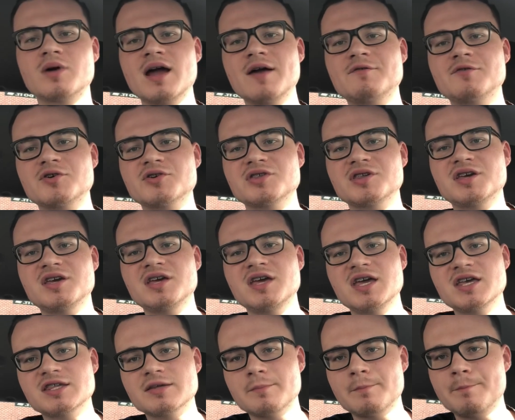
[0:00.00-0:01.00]
Ray vs.
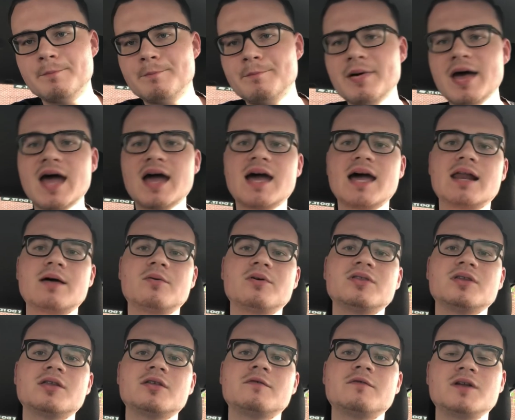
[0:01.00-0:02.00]
Kicks back at it with
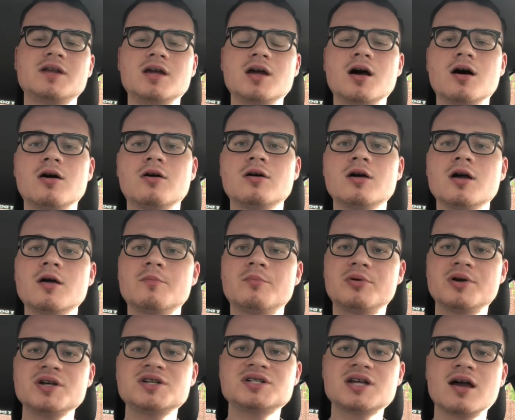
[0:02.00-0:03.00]
another video.
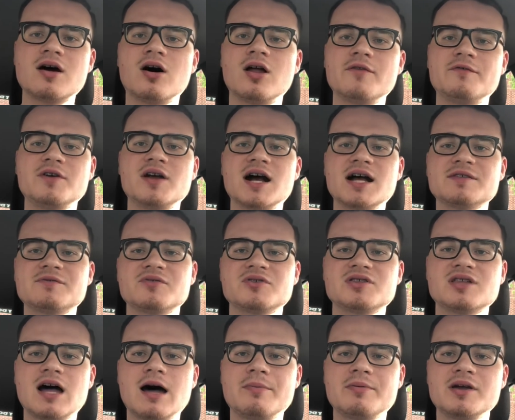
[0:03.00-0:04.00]
Appreciate all of you guys for
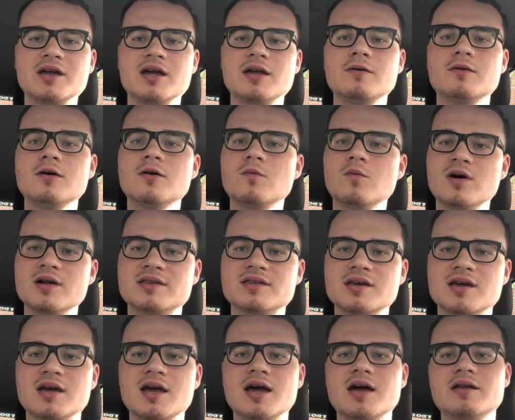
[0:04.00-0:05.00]
stopping in once
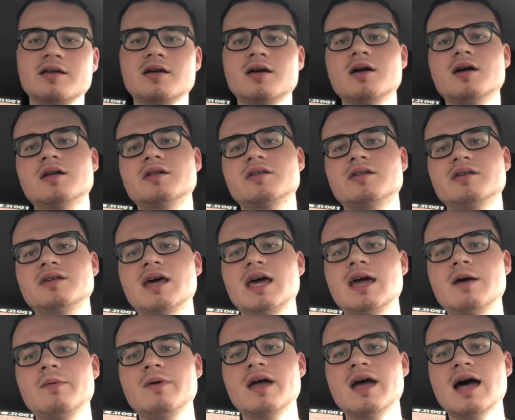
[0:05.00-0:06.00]
again.
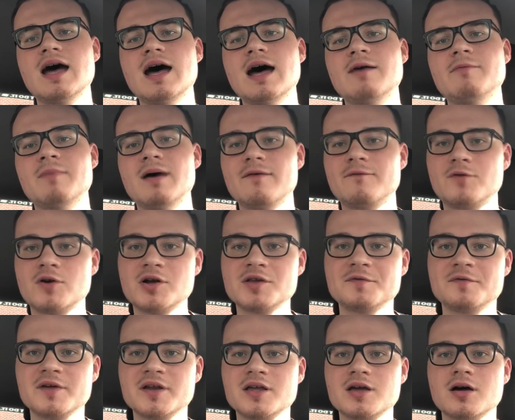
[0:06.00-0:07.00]
Today we have my
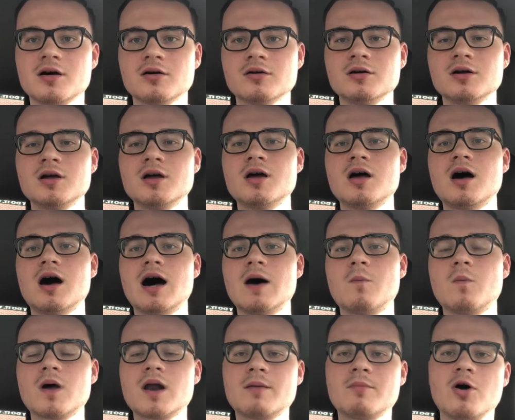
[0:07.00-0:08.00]
first video
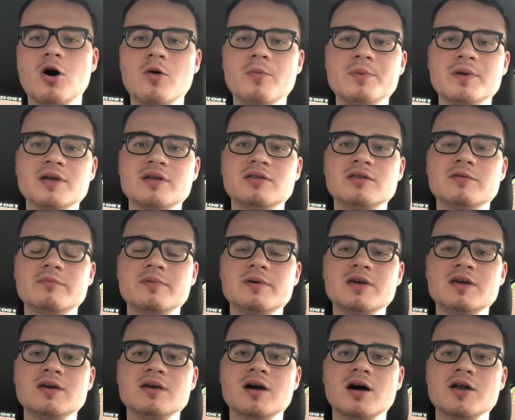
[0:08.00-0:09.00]
on what I'm hoping to
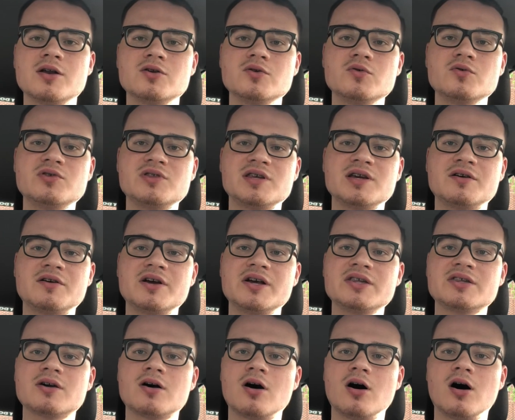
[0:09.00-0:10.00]
be a new
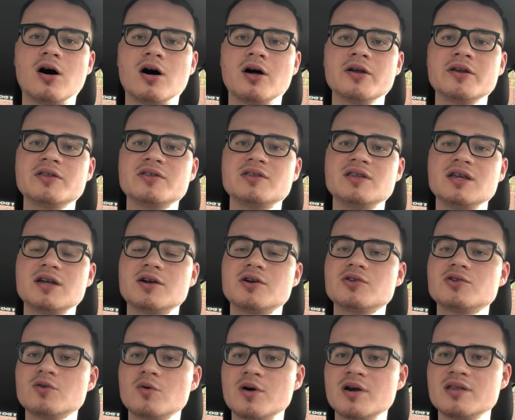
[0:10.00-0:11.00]
series called
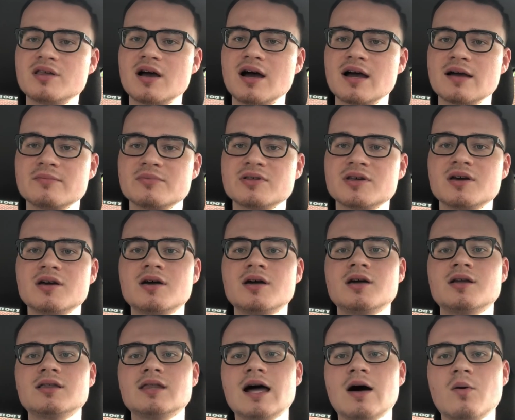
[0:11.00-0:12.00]
Sneaker Story Times.
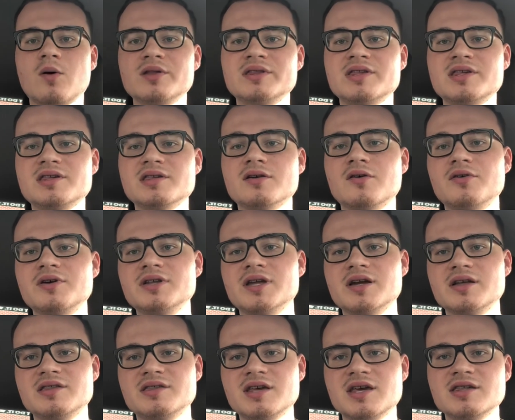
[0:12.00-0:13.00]
Now what this is going to
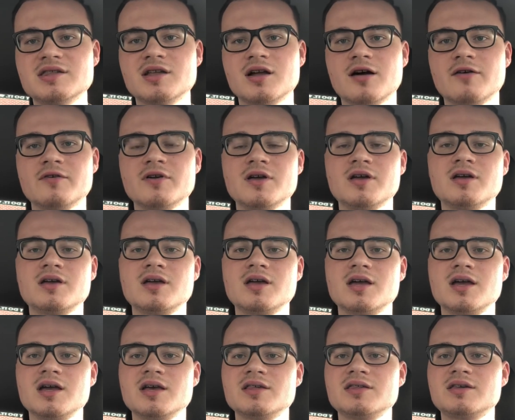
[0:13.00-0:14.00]
consist of
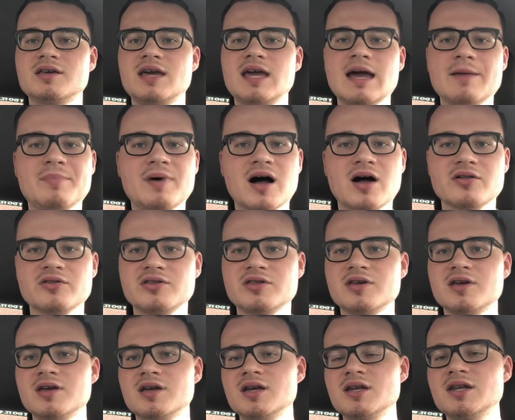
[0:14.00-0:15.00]
is campouts,
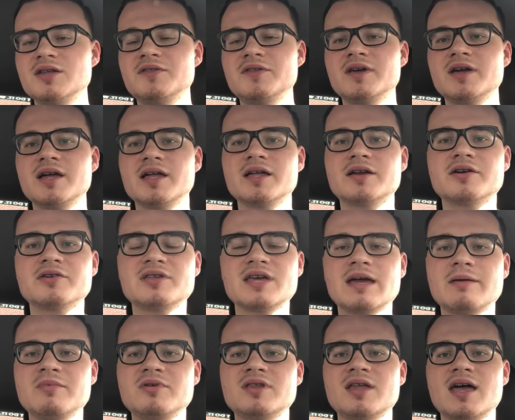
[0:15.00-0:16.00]
anything
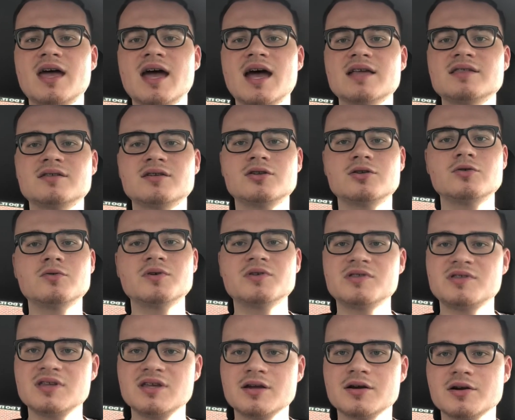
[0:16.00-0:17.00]
entertainment that has to do with
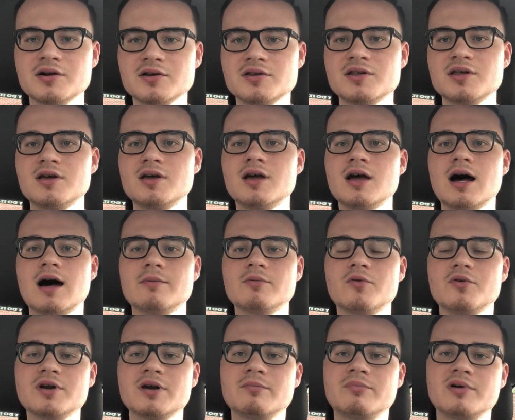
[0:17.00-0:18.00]
sneakers. I'm
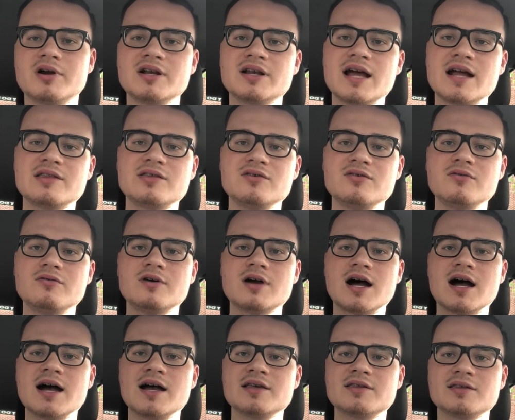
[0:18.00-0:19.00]
going to bring that to you
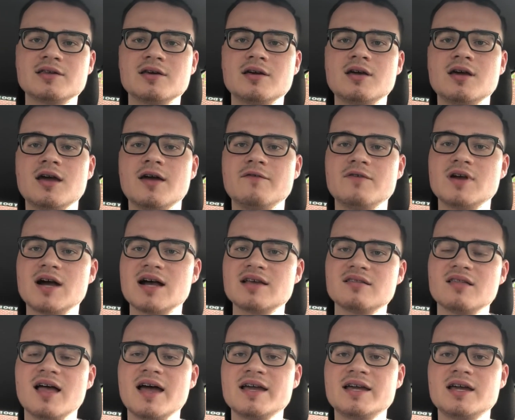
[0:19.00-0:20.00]
guys. If you
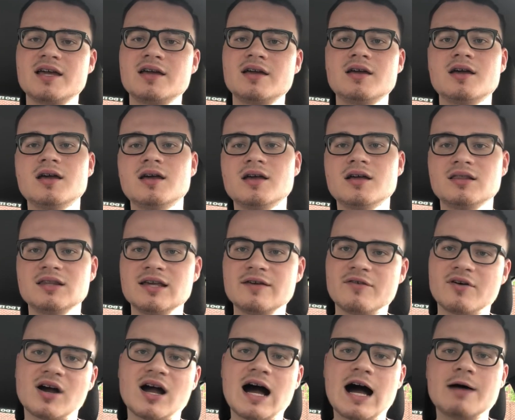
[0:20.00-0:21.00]
guys like it,
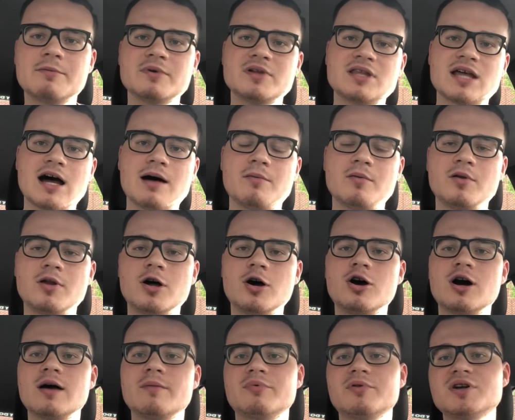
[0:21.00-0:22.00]
leave a comment down
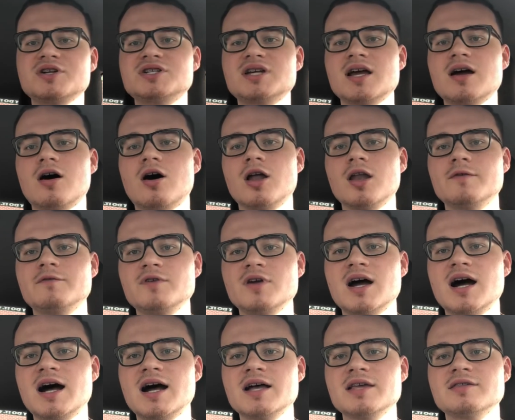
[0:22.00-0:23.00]
below. I appreciate all of you
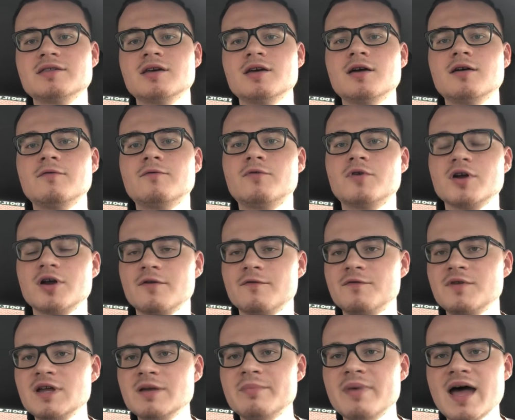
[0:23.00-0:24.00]
guys for your
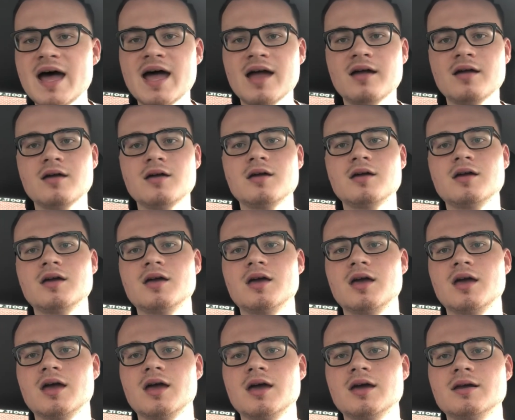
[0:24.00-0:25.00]
feedback,
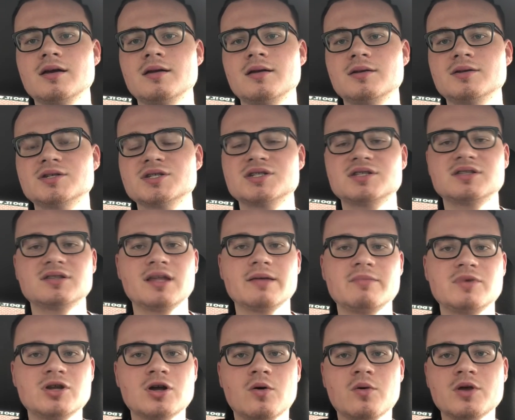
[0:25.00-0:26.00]
and just let
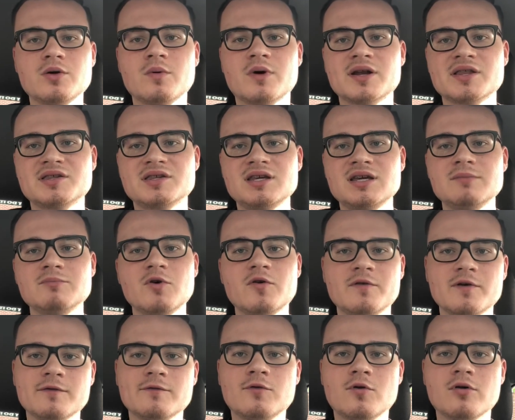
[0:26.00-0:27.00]
me know what you want to see
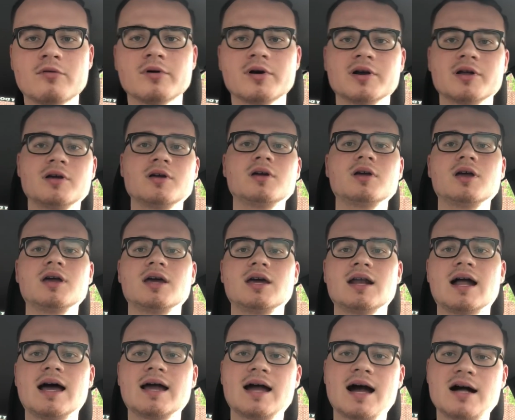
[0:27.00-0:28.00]
moving forward,
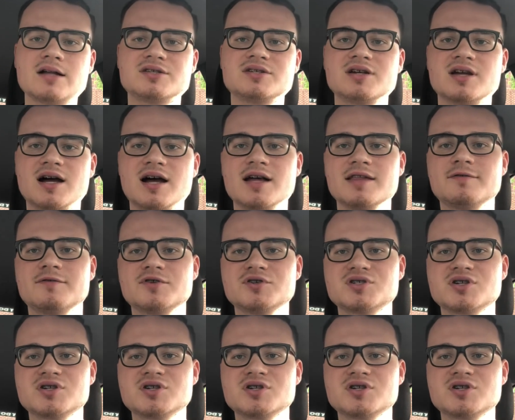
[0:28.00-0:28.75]
and I got you guys for